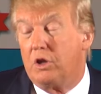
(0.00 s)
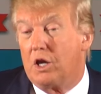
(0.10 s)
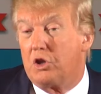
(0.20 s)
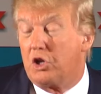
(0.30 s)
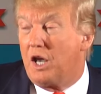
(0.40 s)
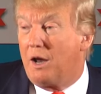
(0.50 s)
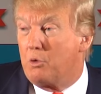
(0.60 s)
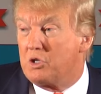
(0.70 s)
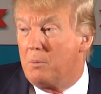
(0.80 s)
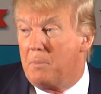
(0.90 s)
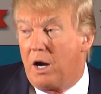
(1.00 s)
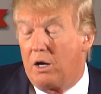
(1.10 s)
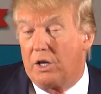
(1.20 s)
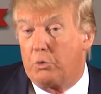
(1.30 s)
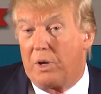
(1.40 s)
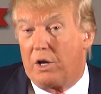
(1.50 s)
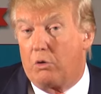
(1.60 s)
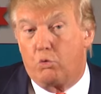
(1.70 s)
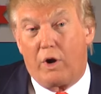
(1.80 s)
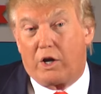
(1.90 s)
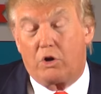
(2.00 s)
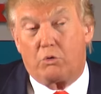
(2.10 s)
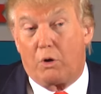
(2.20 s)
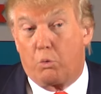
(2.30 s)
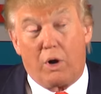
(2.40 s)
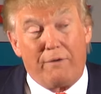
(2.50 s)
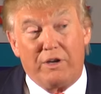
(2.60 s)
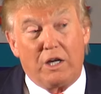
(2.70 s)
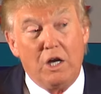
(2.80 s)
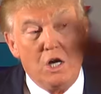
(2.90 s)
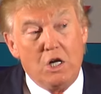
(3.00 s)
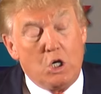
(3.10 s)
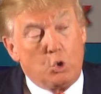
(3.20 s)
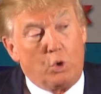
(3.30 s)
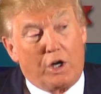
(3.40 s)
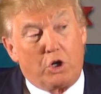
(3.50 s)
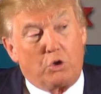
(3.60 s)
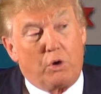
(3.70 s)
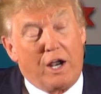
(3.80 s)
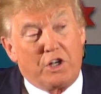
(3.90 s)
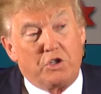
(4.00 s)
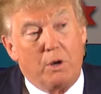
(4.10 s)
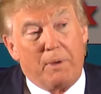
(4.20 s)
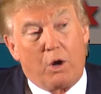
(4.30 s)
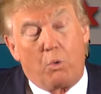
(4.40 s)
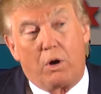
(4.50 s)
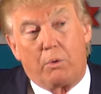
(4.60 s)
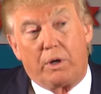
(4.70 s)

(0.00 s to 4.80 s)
The other day I was in Maryland. We had a record crowd. We're having record crowds no matter where